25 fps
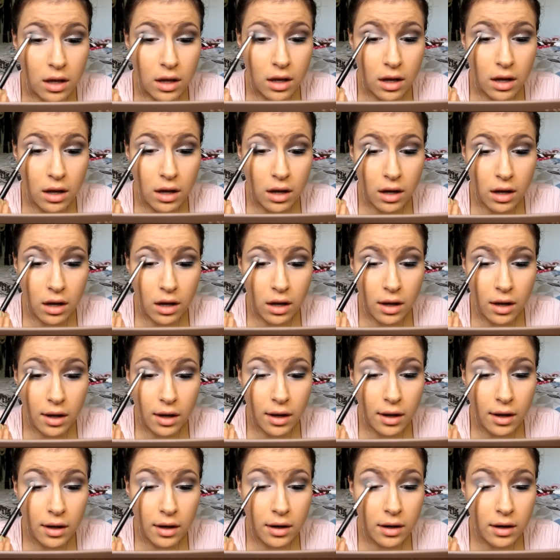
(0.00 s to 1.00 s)

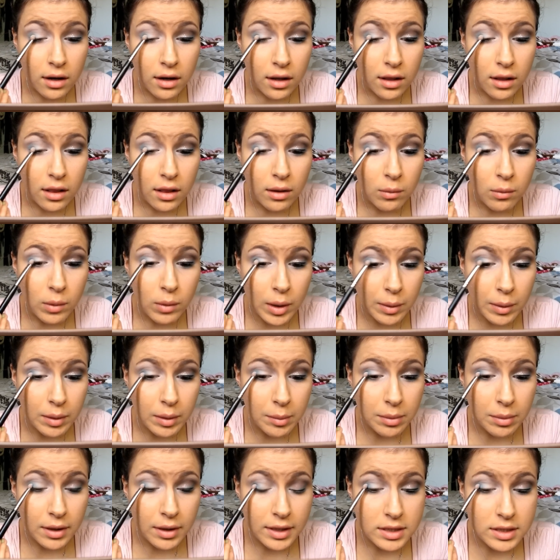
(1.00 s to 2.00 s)
on where
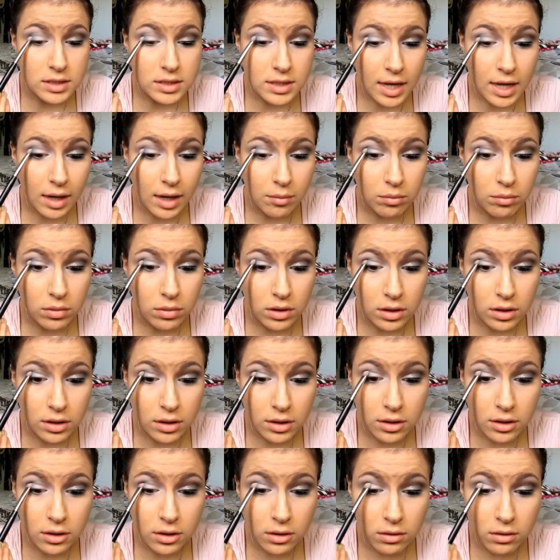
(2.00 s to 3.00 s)
we placed that
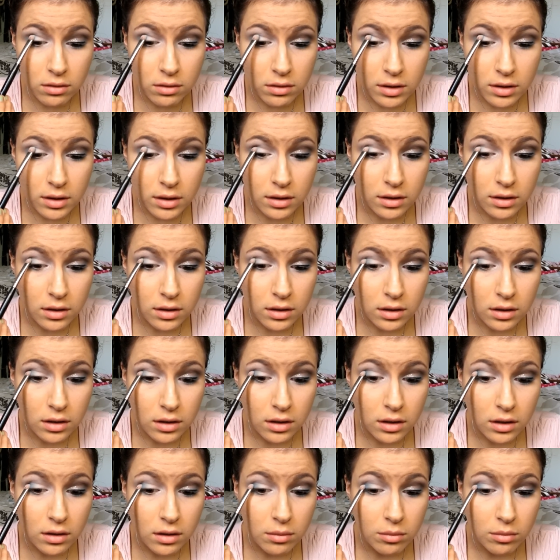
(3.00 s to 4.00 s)
blue
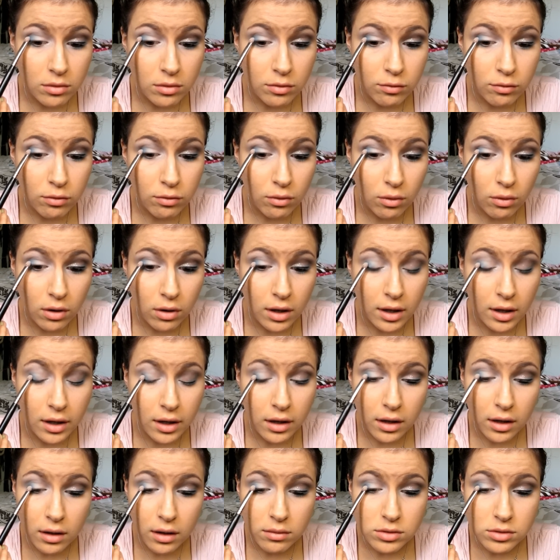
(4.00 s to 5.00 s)

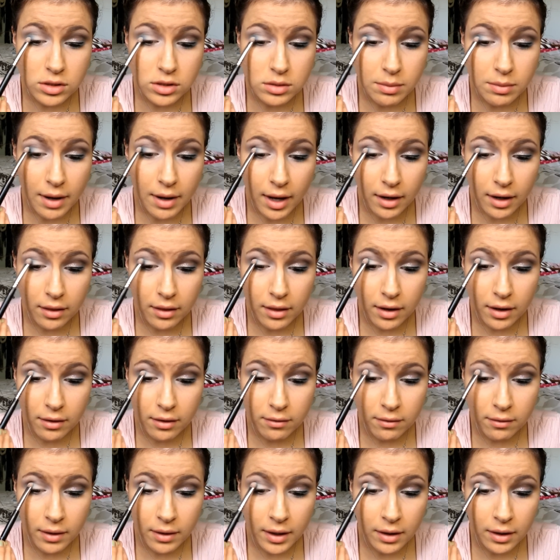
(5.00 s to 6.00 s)
before. I'm just patting that
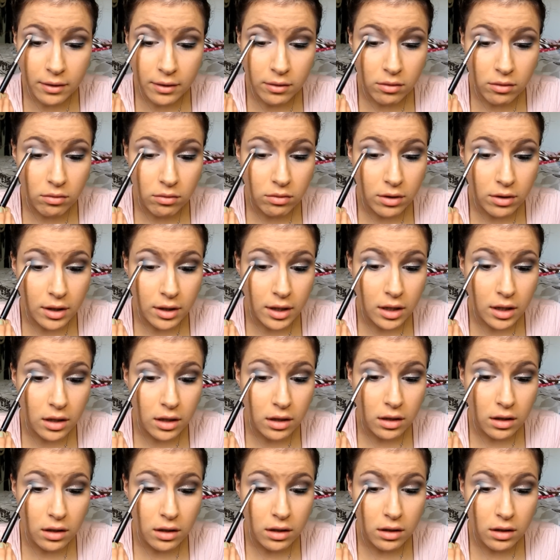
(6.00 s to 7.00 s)
right over it.
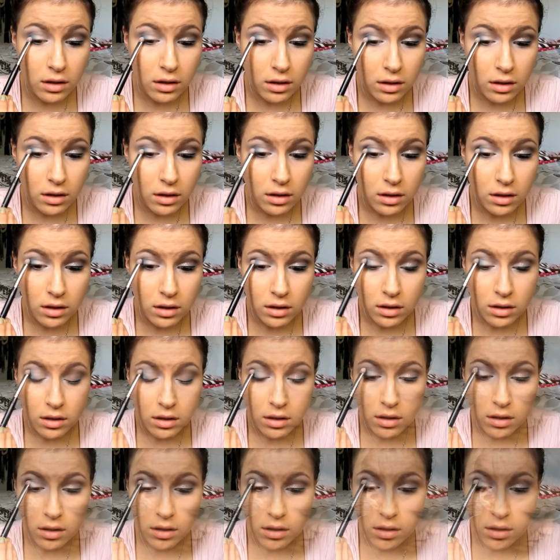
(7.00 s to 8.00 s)

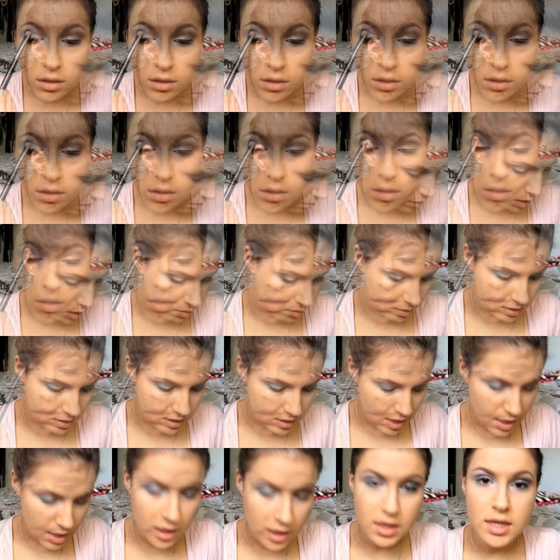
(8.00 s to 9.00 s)
Then I'm going to be
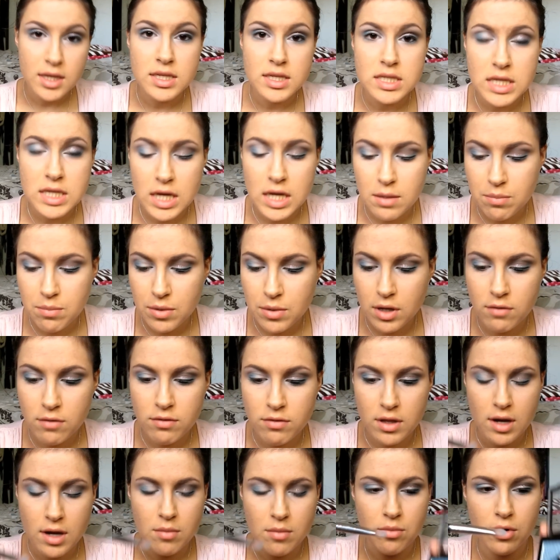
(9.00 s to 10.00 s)
taking the tip of
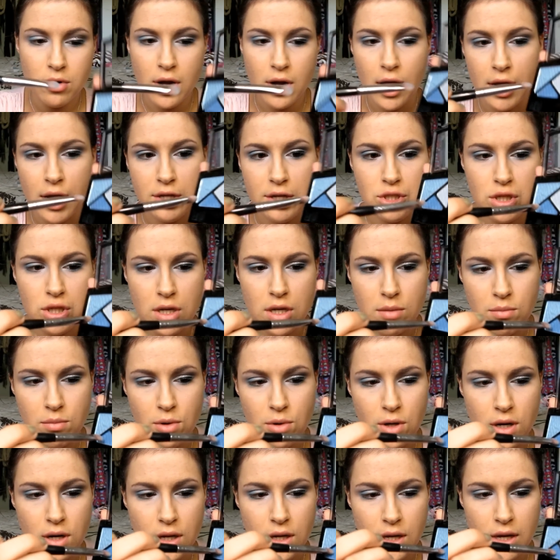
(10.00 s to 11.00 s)
that brush and
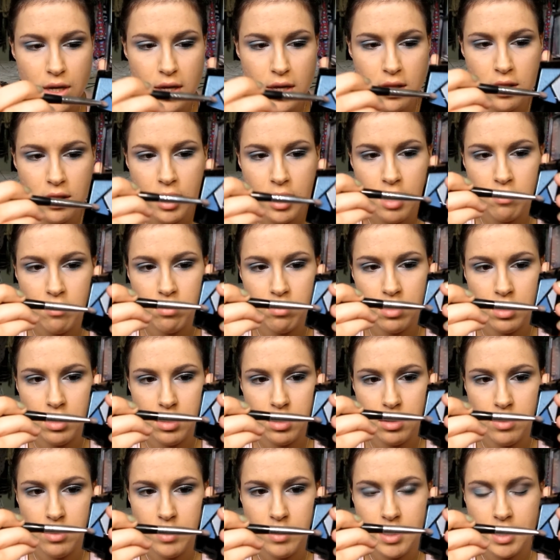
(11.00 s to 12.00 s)
putting it in that
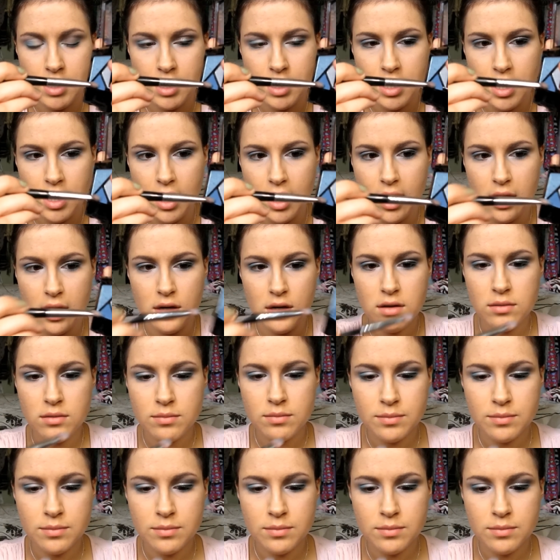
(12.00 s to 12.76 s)
blue again,